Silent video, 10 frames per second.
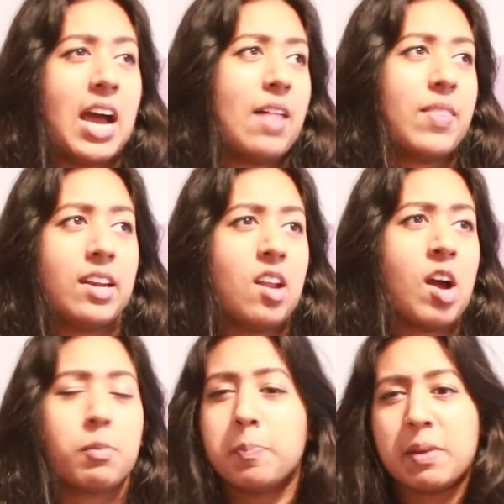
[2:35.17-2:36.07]
and then
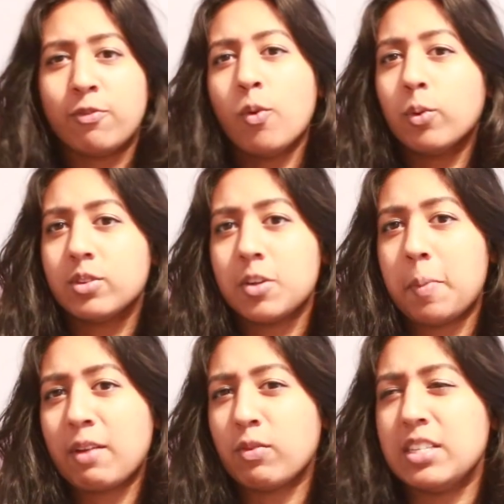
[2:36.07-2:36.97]
I would be forced to
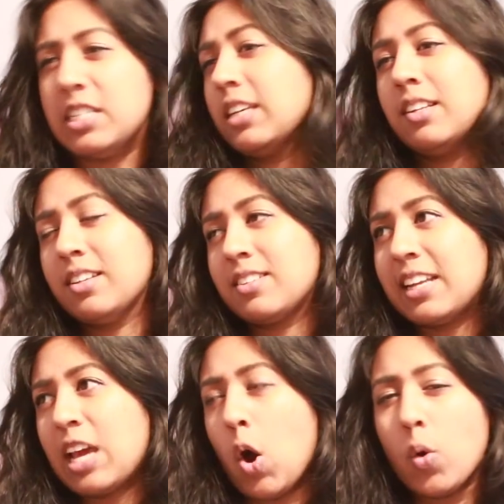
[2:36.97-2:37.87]
pay
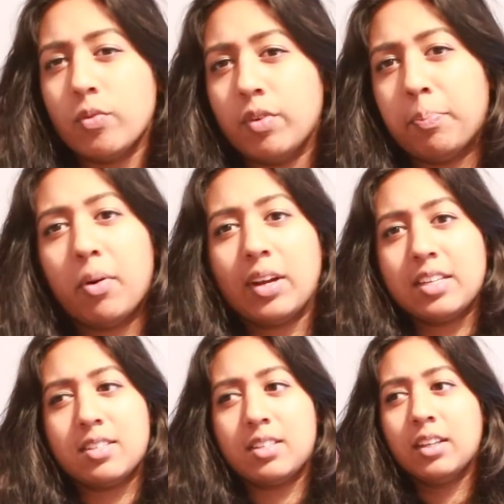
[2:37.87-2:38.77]
ridiculously
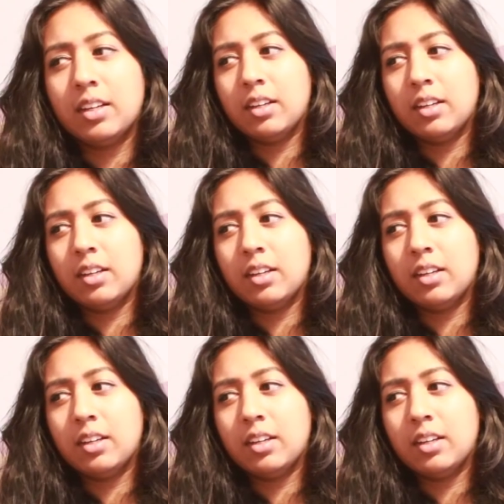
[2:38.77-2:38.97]
overpriced